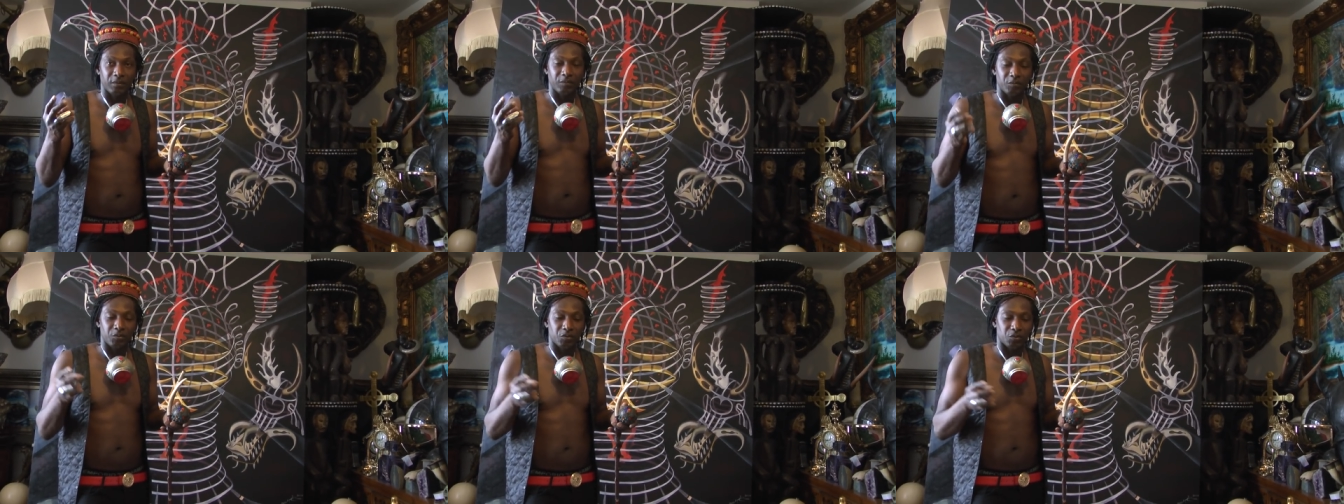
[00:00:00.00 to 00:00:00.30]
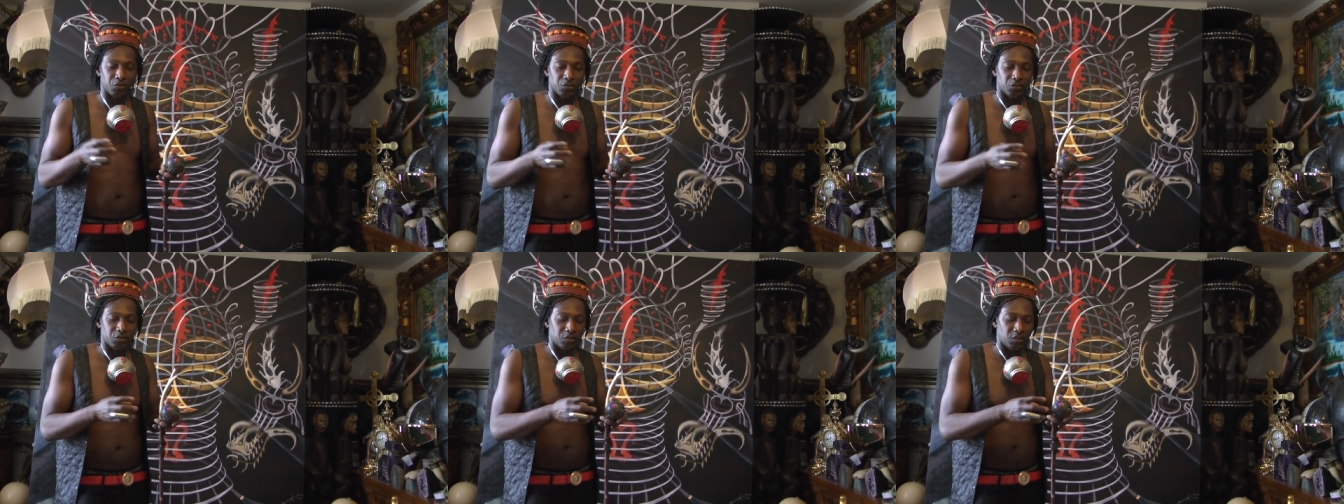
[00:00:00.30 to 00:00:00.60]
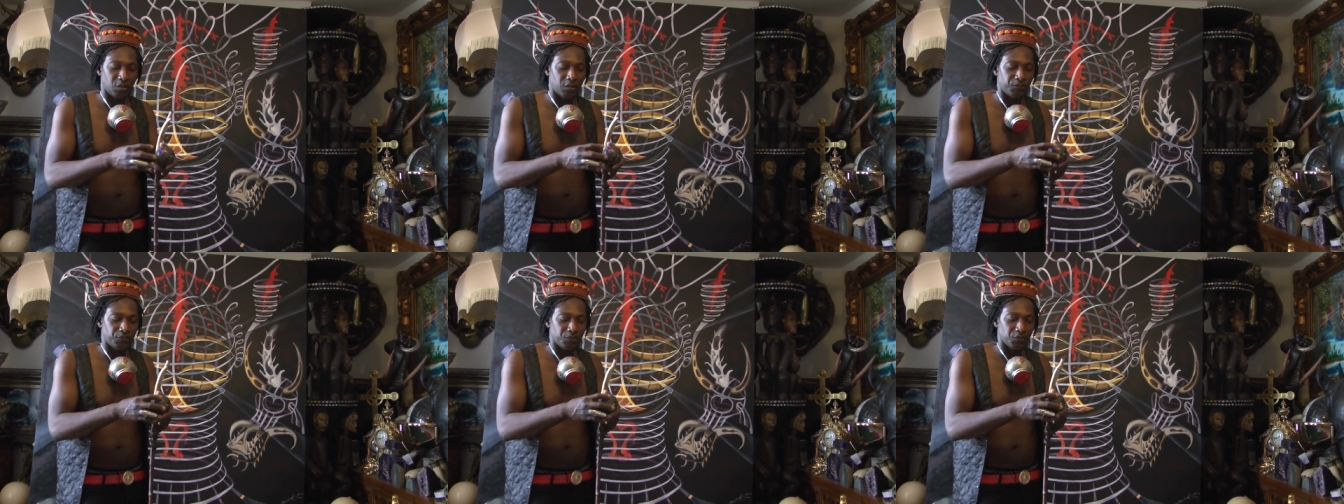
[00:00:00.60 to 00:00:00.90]

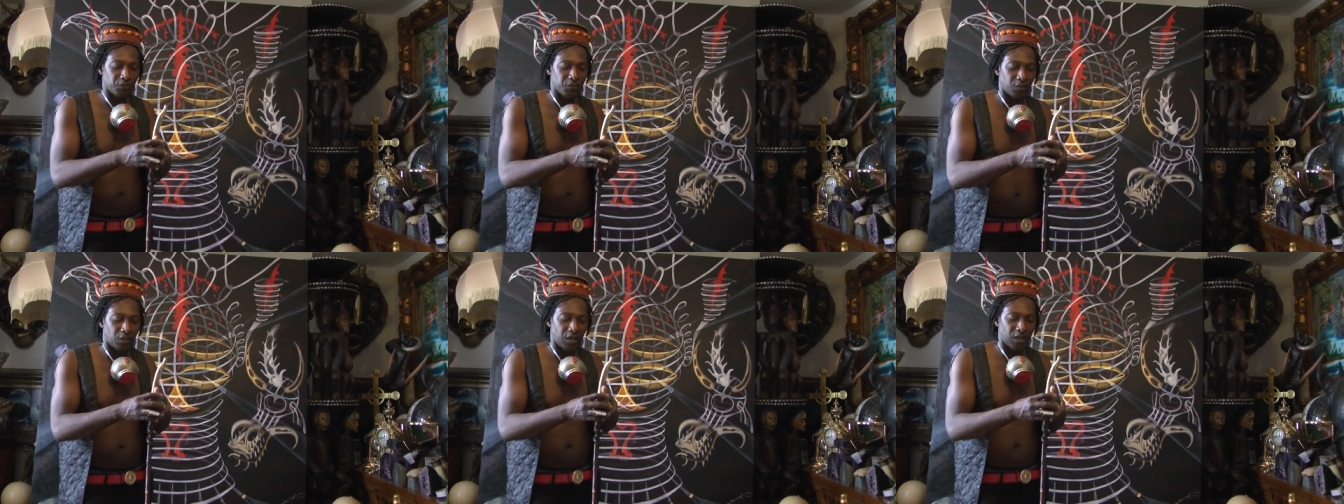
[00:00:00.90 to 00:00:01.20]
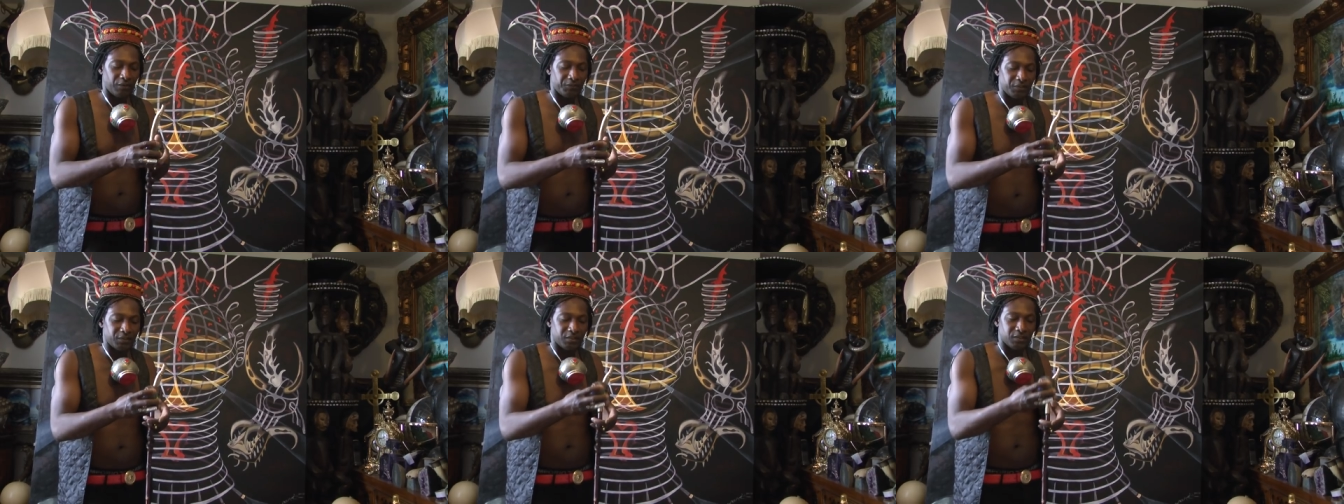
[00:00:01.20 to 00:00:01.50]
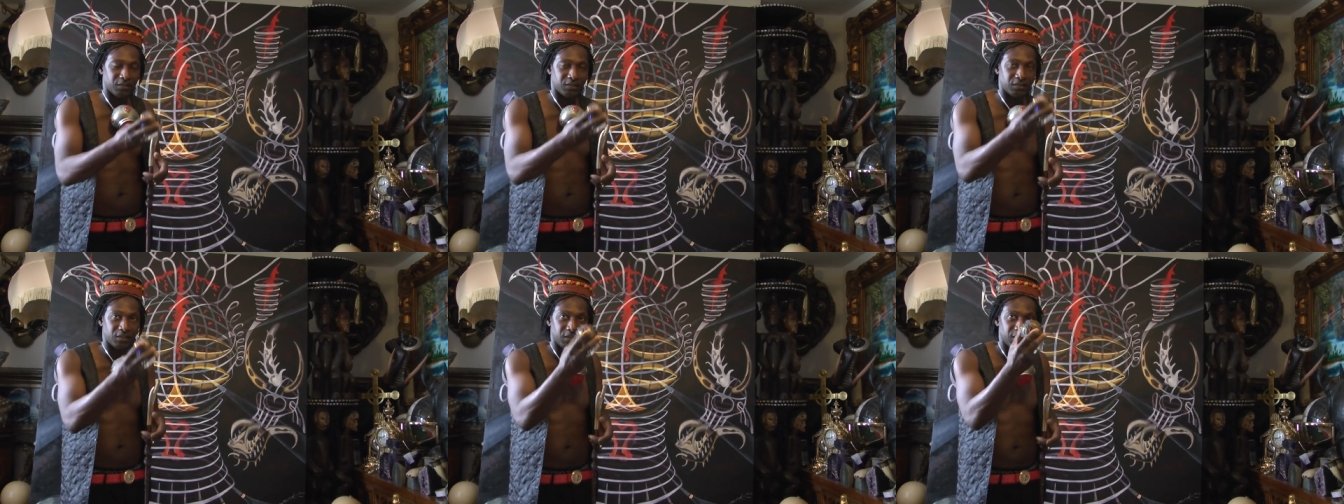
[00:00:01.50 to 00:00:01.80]
Because if you have a
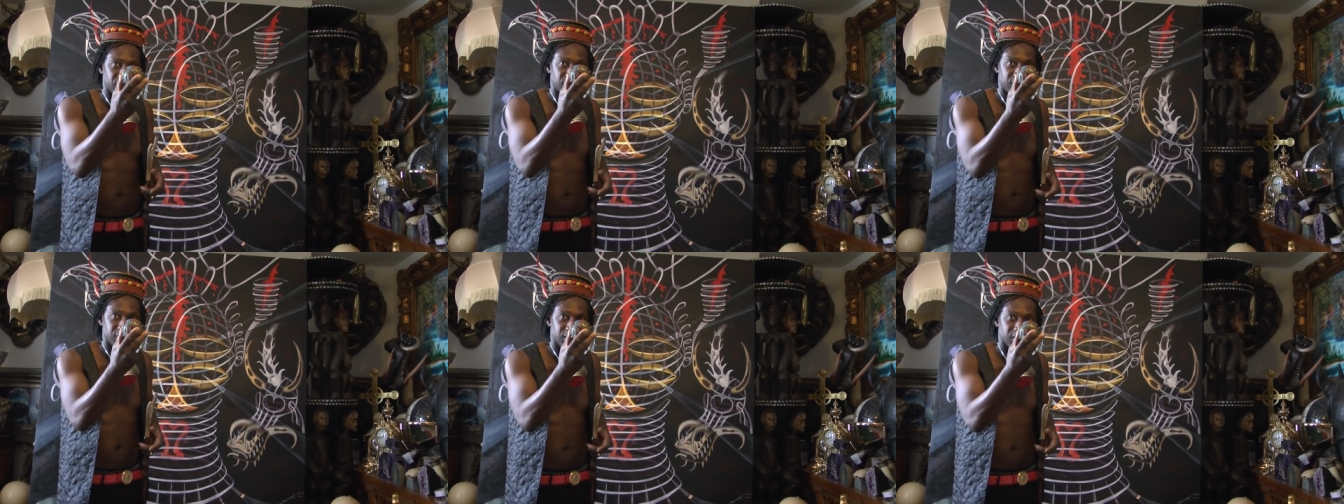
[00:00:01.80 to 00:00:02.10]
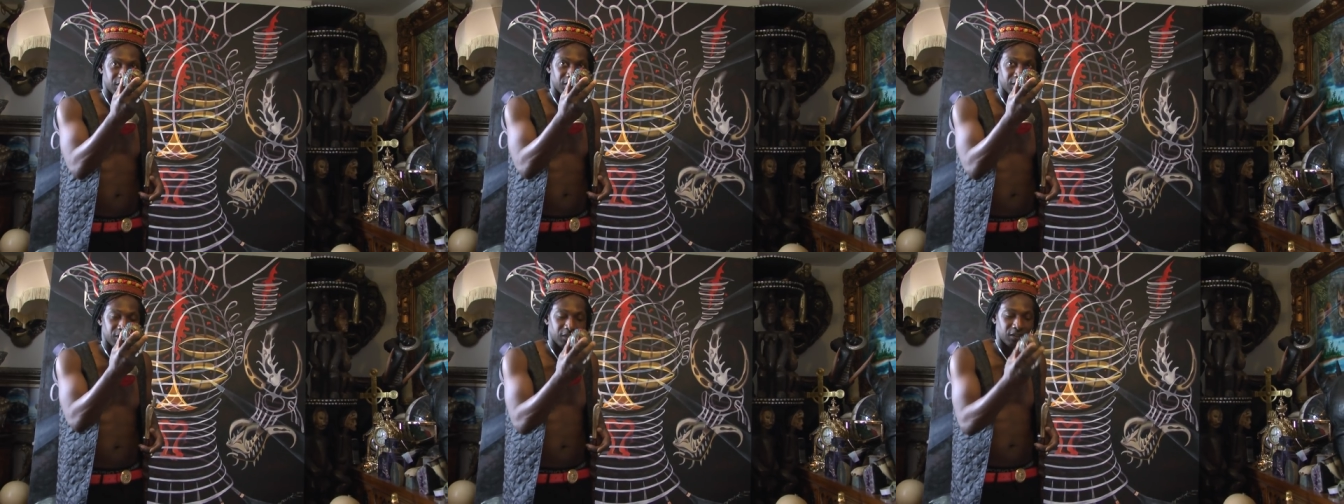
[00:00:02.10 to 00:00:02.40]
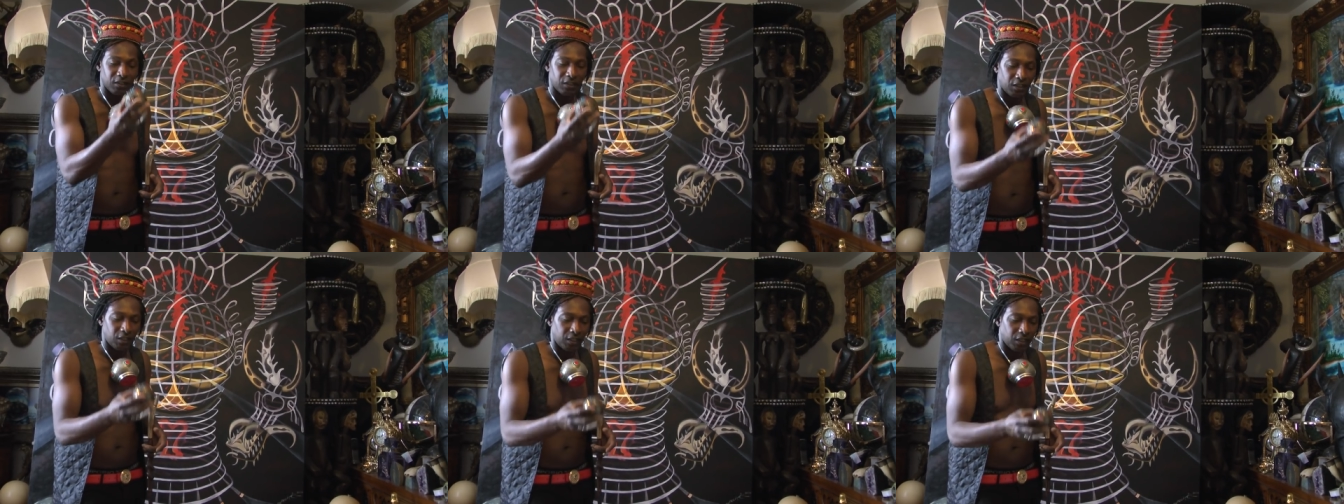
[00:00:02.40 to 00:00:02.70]
seed
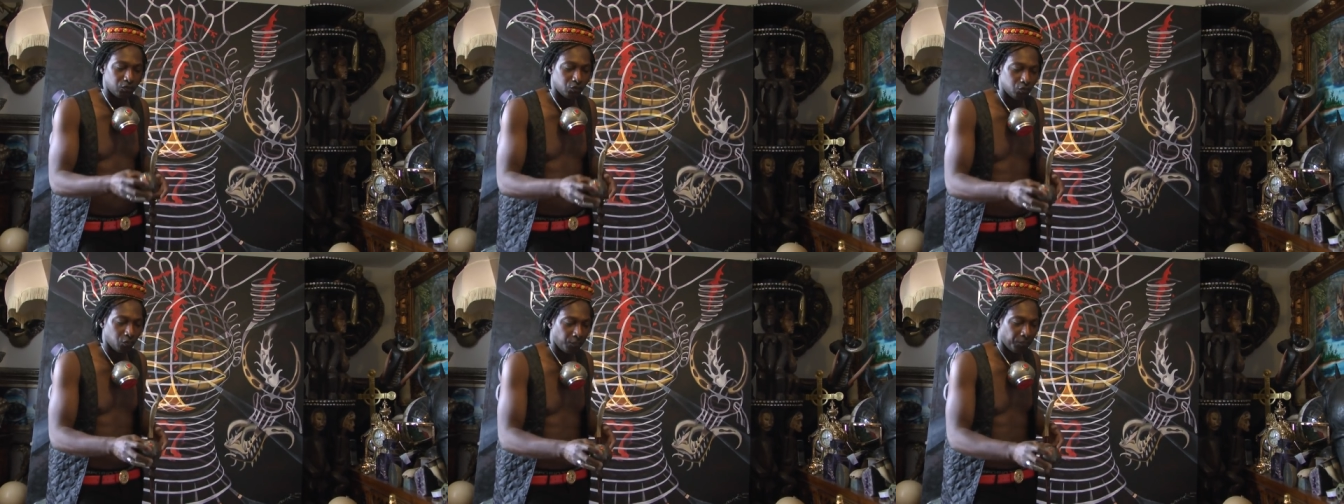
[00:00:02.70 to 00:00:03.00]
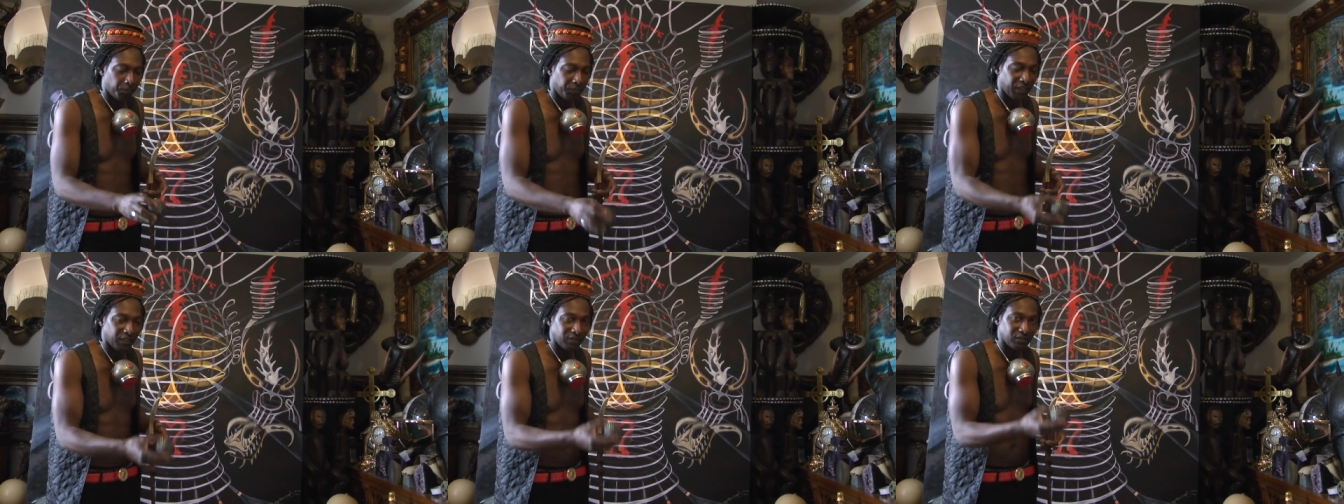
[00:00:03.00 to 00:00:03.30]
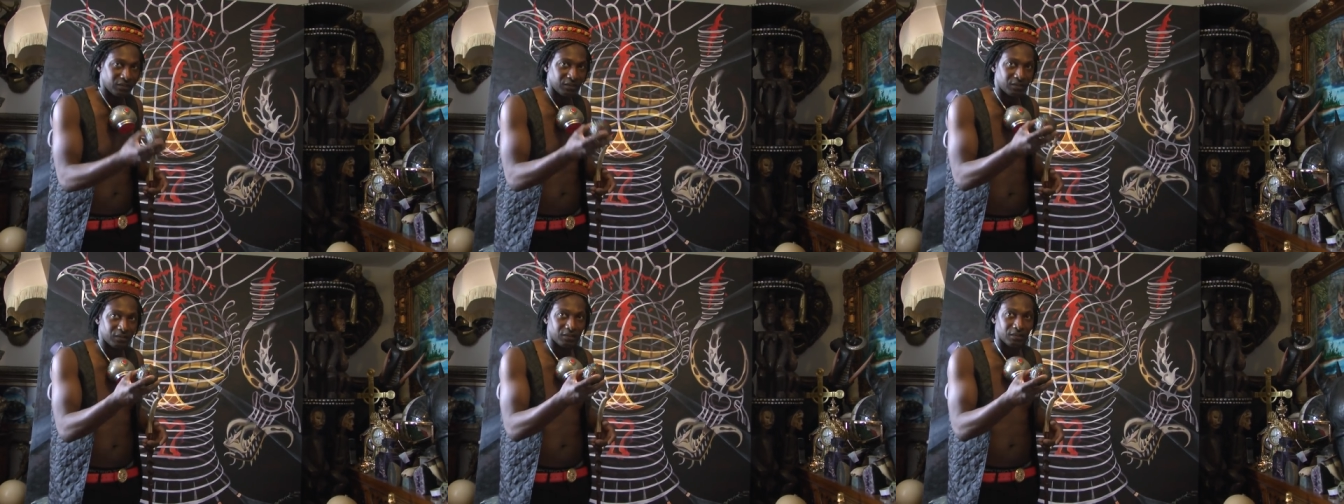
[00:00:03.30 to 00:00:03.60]
and you
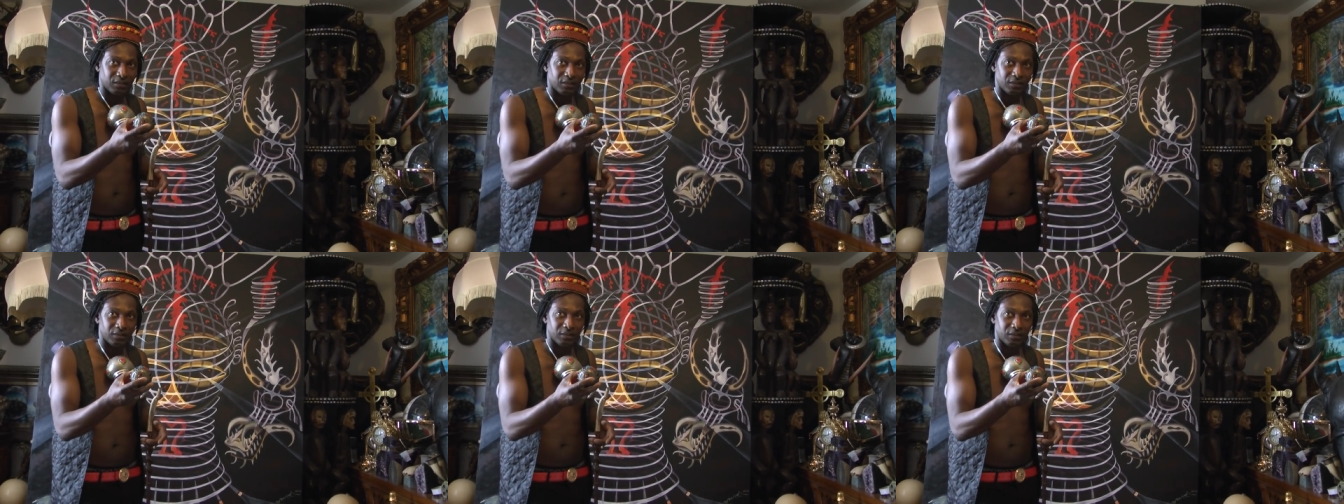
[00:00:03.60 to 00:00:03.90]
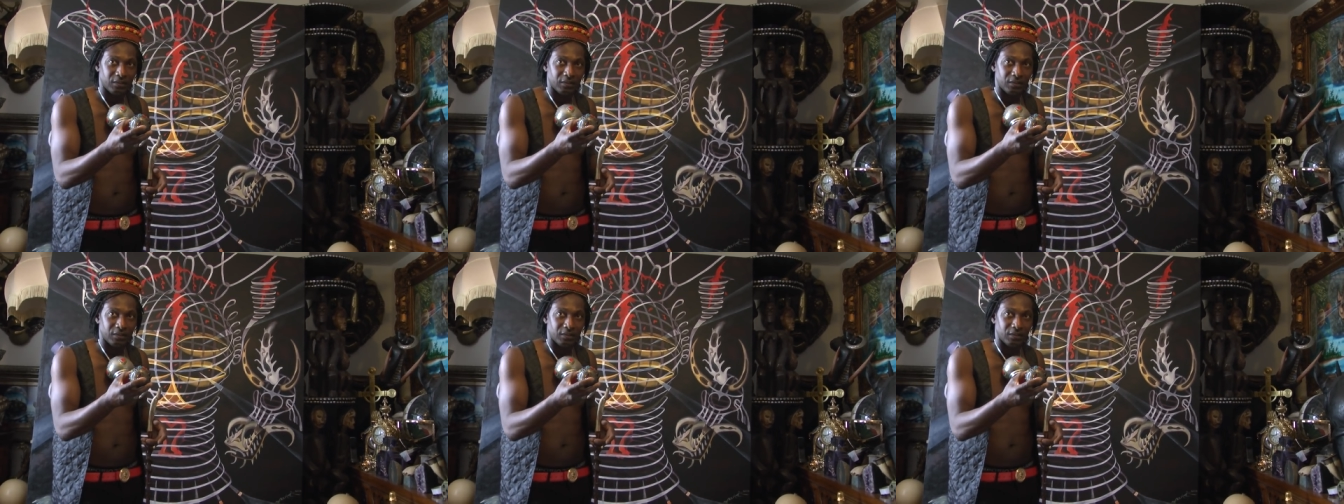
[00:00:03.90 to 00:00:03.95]
plant it,